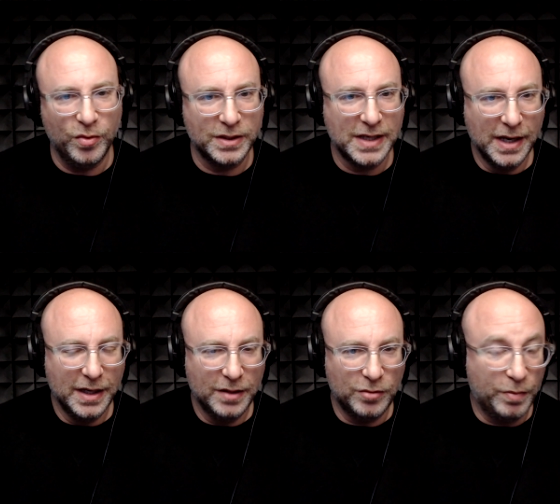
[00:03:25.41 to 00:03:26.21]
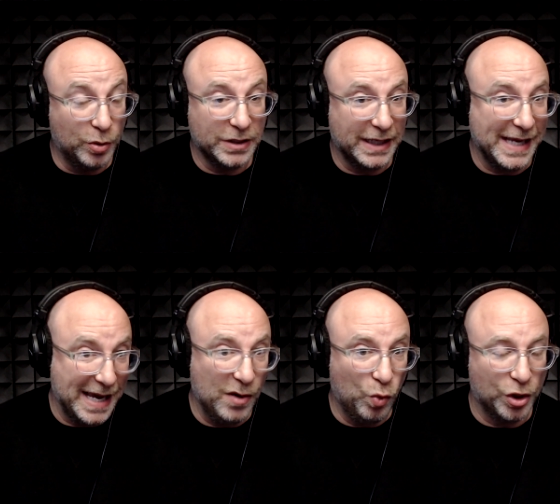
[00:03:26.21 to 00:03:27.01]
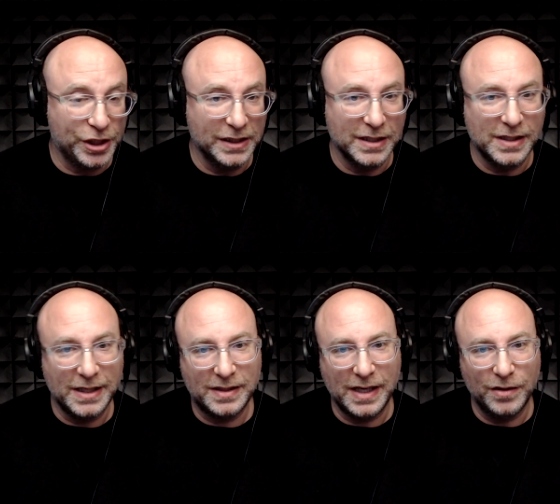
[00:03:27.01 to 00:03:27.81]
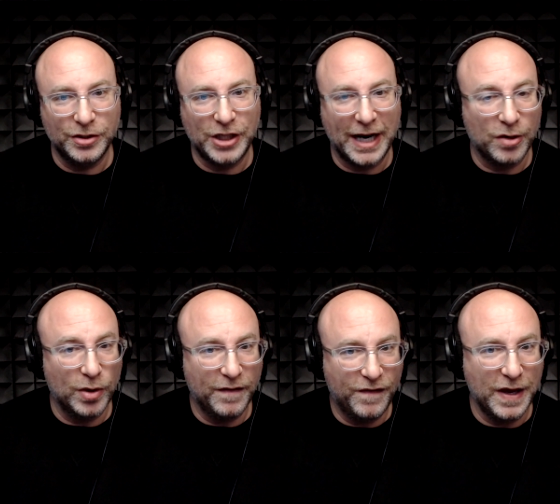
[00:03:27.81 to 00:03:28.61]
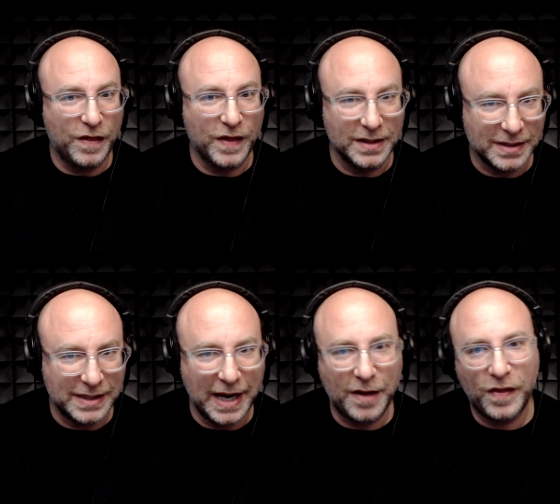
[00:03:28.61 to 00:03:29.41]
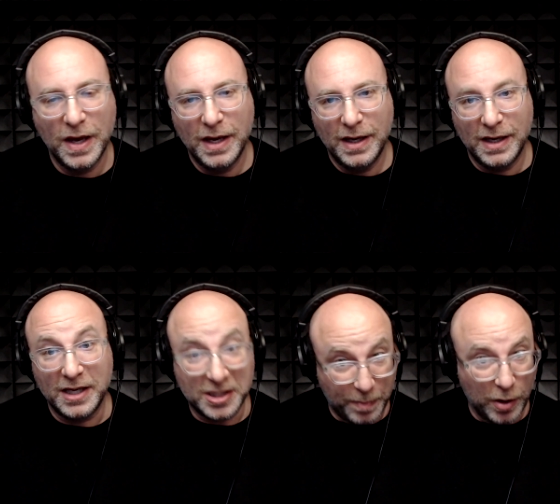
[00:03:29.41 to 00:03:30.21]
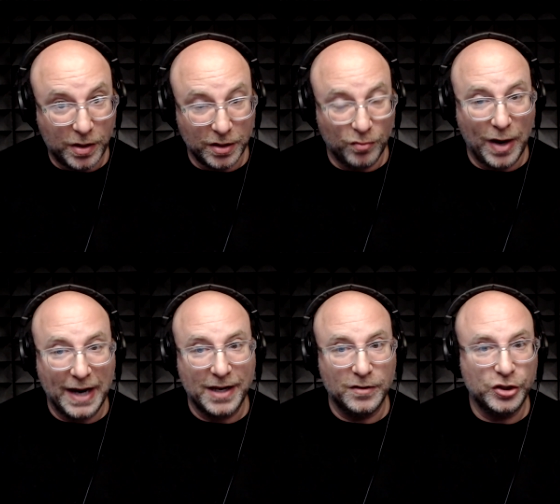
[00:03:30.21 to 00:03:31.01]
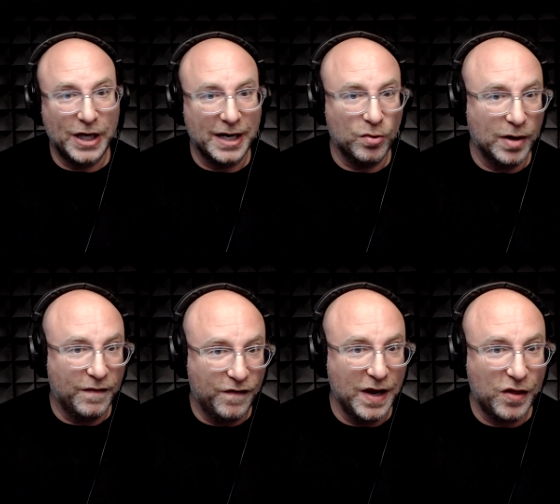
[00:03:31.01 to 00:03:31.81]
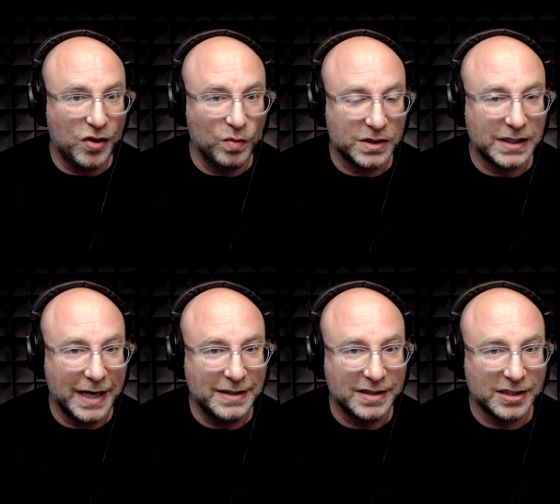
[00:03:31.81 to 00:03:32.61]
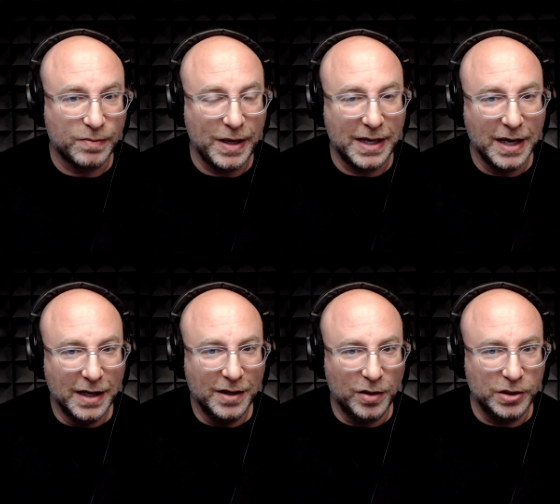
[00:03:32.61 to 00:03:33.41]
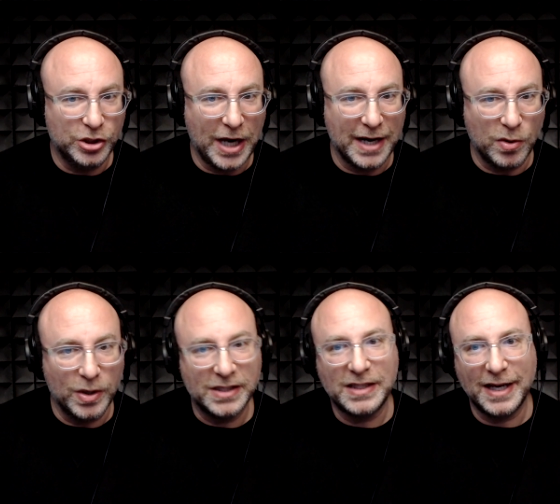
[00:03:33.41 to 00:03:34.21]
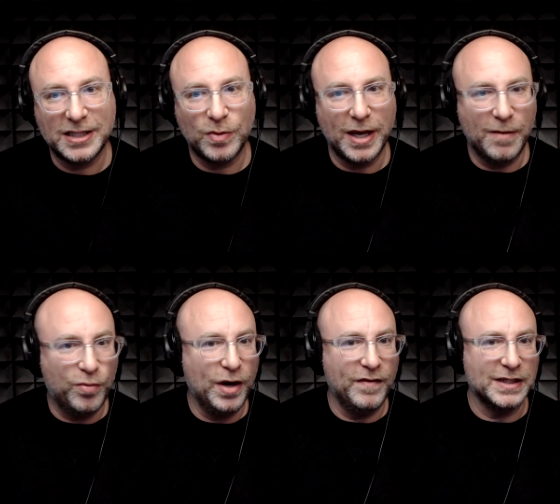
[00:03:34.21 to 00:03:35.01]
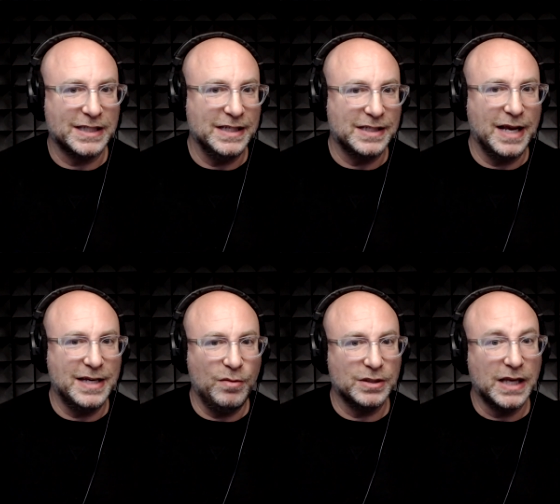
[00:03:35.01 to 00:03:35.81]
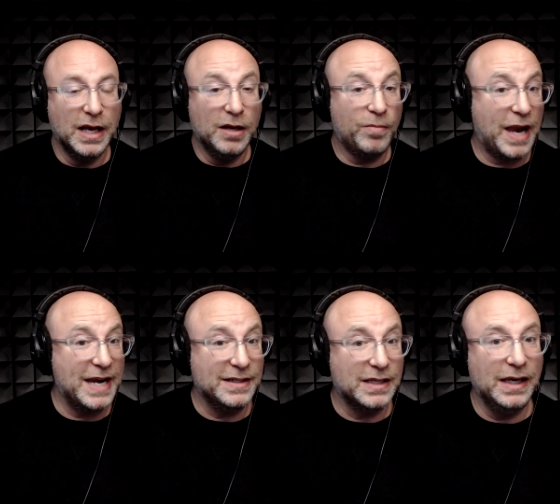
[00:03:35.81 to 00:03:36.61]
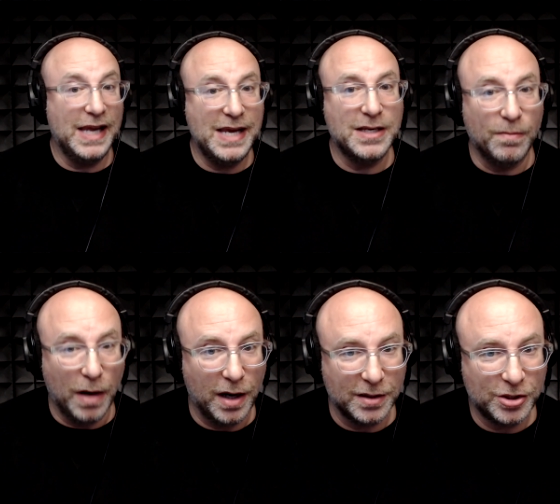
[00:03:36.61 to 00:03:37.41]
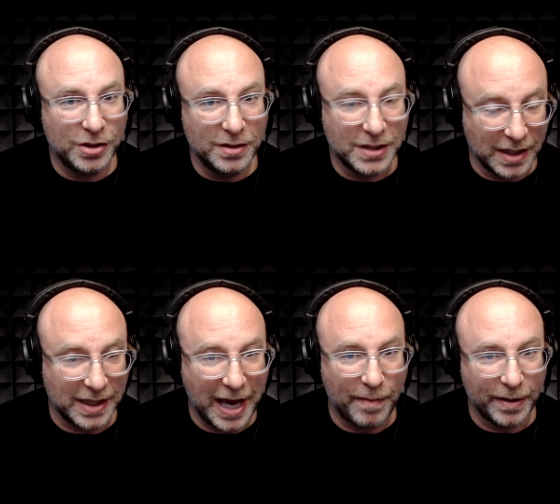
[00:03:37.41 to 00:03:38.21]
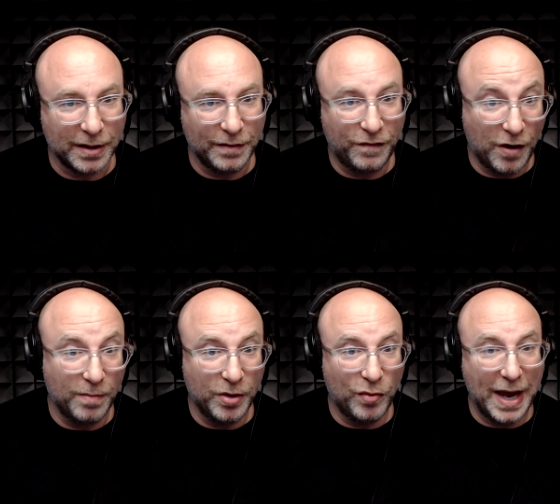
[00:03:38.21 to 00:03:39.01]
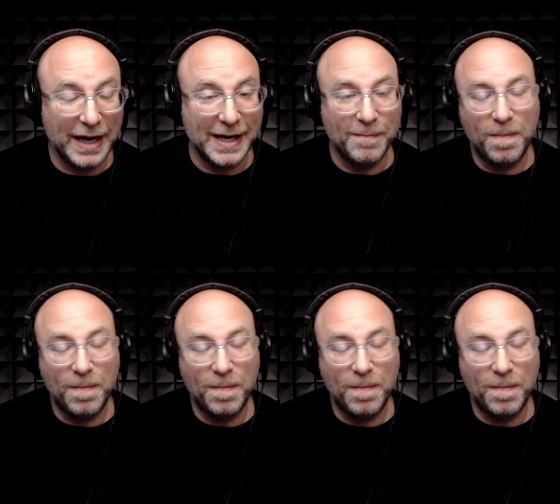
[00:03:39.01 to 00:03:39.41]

was reportedly in Washington, D.C. on January 5th and 6th he spoke at the rally on January 5th and was slated to speak on January 6th, where he previously said he was planning to lead a march to the Capitol from the rally.